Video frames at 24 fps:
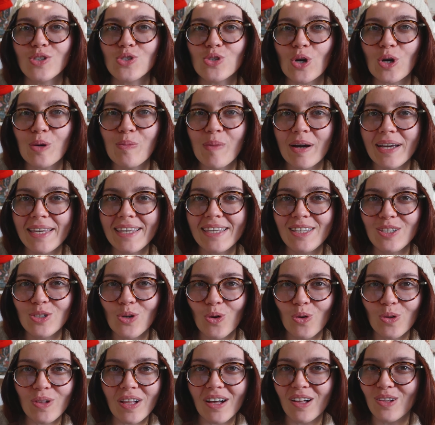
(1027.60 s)
sock monkey
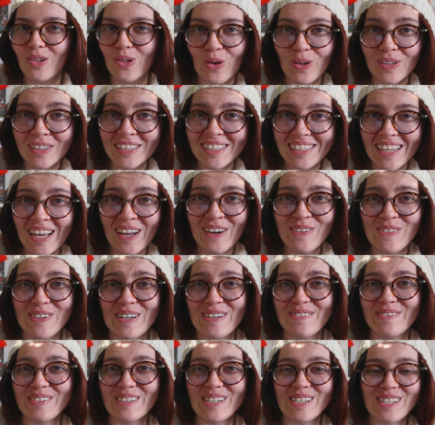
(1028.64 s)
doll a lot.
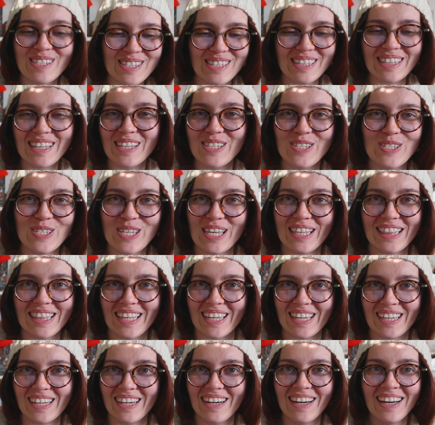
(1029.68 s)
Whenever I see it, I just get
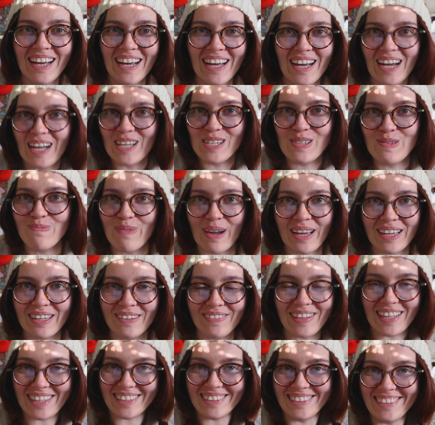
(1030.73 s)
like a spike of
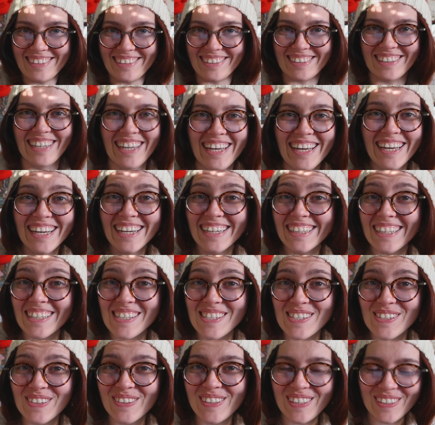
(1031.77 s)
like, ooh,
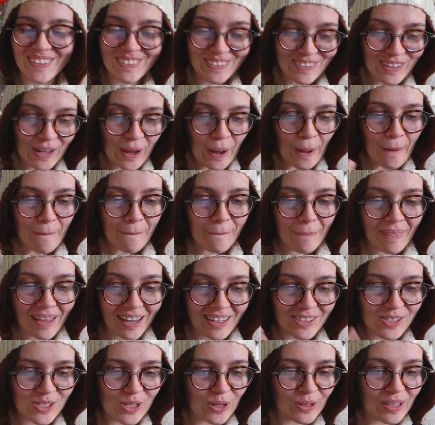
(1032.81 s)
that's so cute.
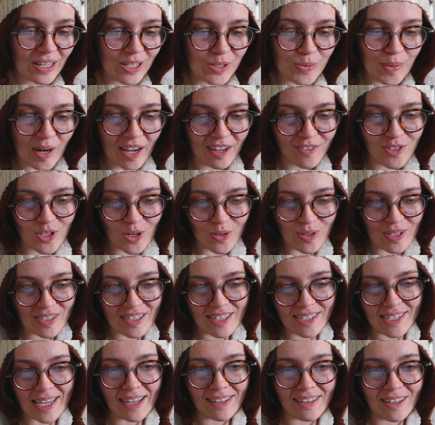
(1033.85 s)
So that's why I've chosen
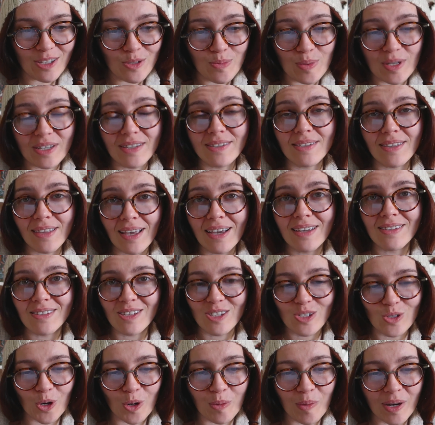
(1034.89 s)
this hat. It's because it has the
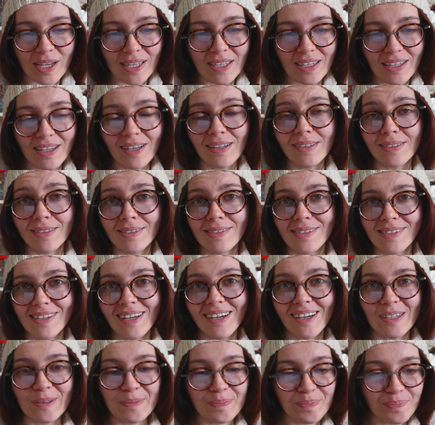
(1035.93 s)
sock monkey colors.
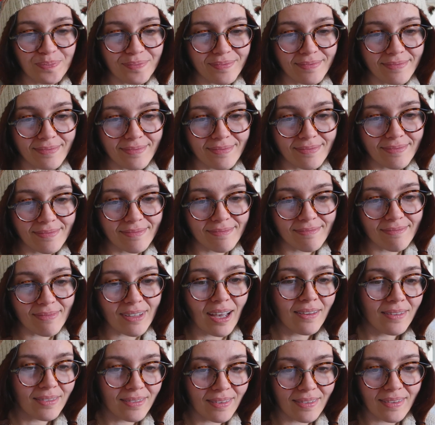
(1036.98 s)

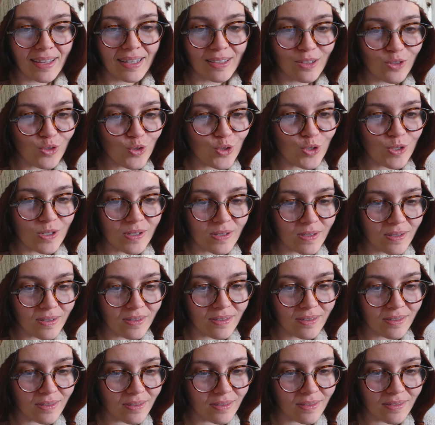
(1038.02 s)
Other than that, it's just
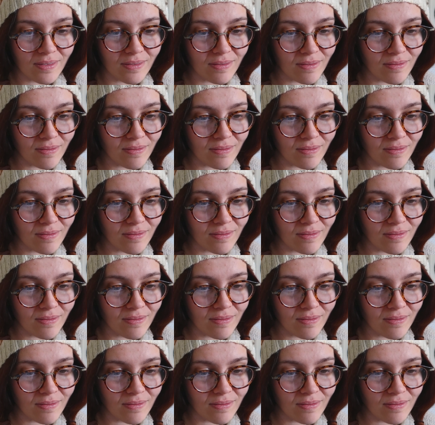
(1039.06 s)
a